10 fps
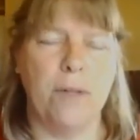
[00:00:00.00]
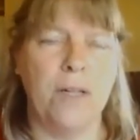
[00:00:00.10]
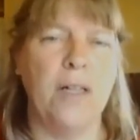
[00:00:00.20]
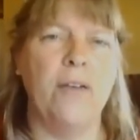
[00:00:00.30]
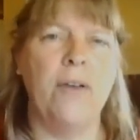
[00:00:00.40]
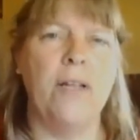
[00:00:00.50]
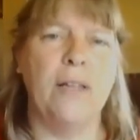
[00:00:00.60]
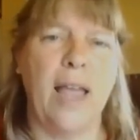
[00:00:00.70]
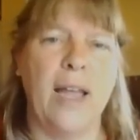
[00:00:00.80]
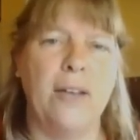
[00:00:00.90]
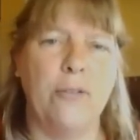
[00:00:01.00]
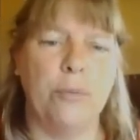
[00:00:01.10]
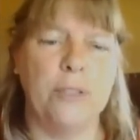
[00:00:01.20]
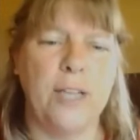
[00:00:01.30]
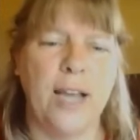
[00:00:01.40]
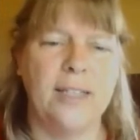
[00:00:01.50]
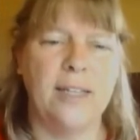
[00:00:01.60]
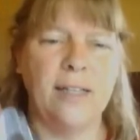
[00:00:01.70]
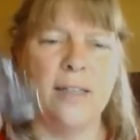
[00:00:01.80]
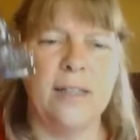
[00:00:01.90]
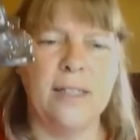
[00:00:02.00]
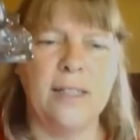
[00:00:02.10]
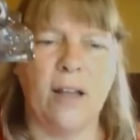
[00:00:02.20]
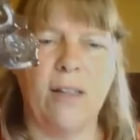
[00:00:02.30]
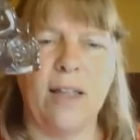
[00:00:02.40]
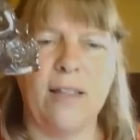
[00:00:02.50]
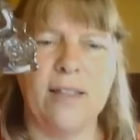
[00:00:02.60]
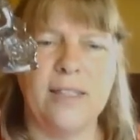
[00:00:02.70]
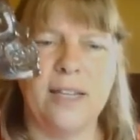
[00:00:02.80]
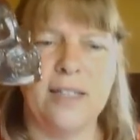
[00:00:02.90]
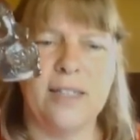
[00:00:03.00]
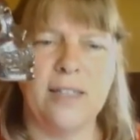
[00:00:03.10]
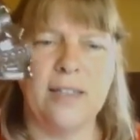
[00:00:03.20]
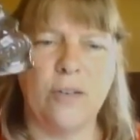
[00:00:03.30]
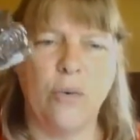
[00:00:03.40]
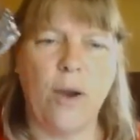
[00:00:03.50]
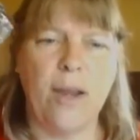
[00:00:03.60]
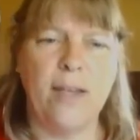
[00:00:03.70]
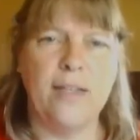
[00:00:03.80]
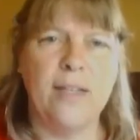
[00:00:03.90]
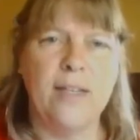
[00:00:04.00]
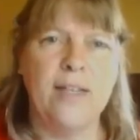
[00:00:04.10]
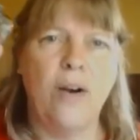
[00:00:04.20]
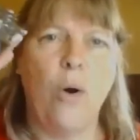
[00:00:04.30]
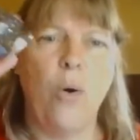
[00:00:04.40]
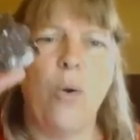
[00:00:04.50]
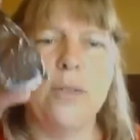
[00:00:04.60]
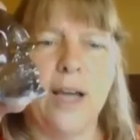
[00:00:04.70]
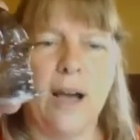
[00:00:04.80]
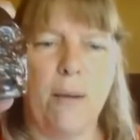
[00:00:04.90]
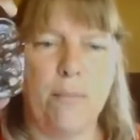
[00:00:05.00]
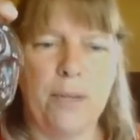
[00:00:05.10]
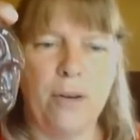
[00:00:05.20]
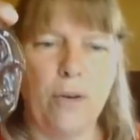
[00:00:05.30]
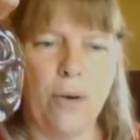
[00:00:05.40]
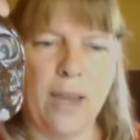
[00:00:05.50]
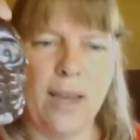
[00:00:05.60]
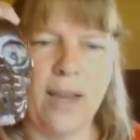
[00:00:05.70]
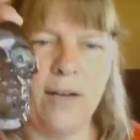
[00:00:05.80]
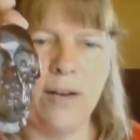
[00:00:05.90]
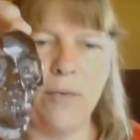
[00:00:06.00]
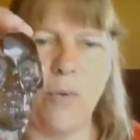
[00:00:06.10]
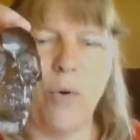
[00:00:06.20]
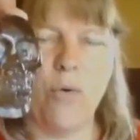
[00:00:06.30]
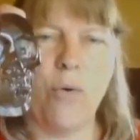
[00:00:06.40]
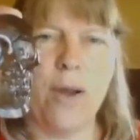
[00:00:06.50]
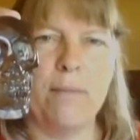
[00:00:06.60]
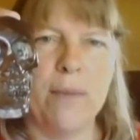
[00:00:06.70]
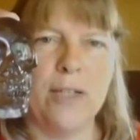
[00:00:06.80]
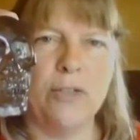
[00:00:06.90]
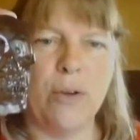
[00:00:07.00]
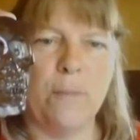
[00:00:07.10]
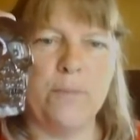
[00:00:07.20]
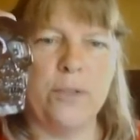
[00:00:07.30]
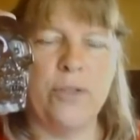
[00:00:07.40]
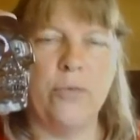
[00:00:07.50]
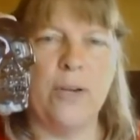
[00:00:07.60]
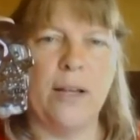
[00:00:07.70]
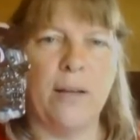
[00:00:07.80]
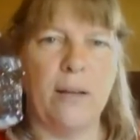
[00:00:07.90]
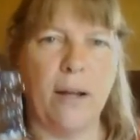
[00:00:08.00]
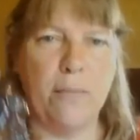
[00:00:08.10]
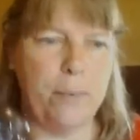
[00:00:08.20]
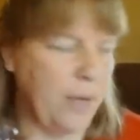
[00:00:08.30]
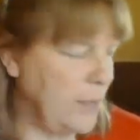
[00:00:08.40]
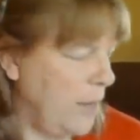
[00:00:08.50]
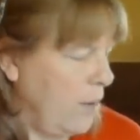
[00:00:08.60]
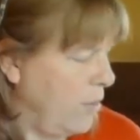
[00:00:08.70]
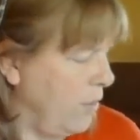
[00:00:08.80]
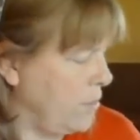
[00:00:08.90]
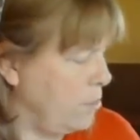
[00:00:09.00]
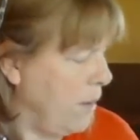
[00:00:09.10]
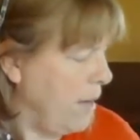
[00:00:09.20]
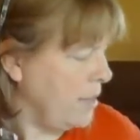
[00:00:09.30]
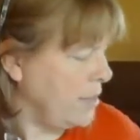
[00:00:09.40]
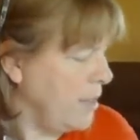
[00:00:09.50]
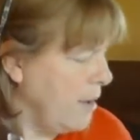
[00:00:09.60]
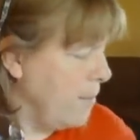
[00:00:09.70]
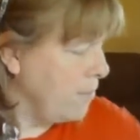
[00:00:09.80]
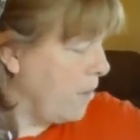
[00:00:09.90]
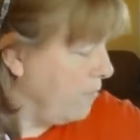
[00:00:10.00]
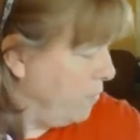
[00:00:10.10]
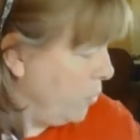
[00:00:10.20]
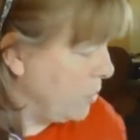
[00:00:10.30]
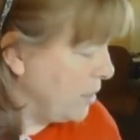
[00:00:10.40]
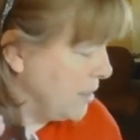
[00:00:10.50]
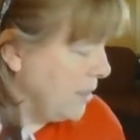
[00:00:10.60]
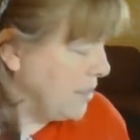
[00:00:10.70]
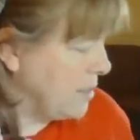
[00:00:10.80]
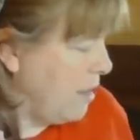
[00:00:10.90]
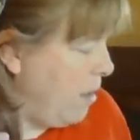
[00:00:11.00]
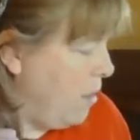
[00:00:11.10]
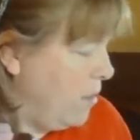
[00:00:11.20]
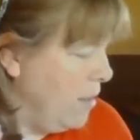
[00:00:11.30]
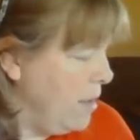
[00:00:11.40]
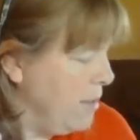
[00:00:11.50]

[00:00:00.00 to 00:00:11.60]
clearing land or protecting, a little skull like this doesn't quite hold up. It won't quite measure up to doing a big area of space versus a skull